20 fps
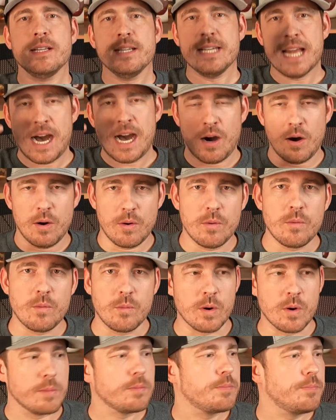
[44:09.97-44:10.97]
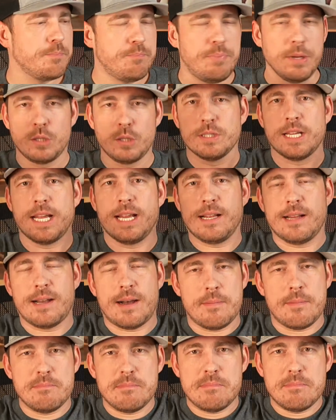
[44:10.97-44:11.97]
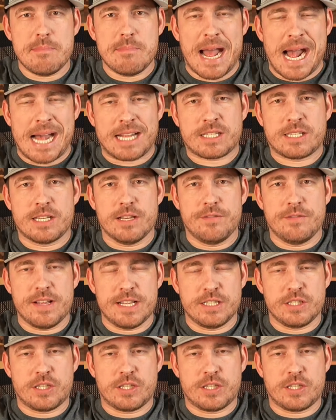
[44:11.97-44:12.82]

Now we're building a massive,